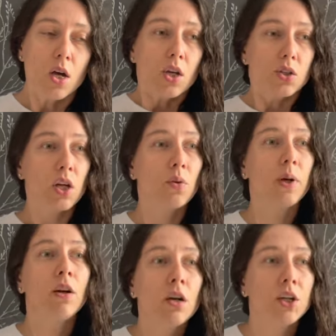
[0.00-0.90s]
So
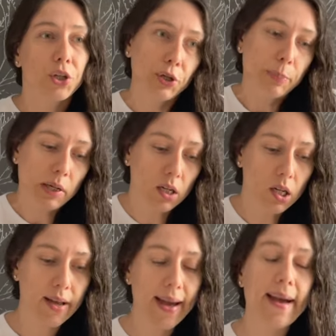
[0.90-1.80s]
we got an Uber
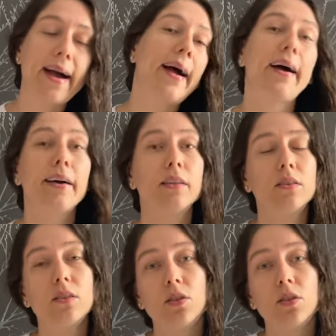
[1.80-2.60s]
and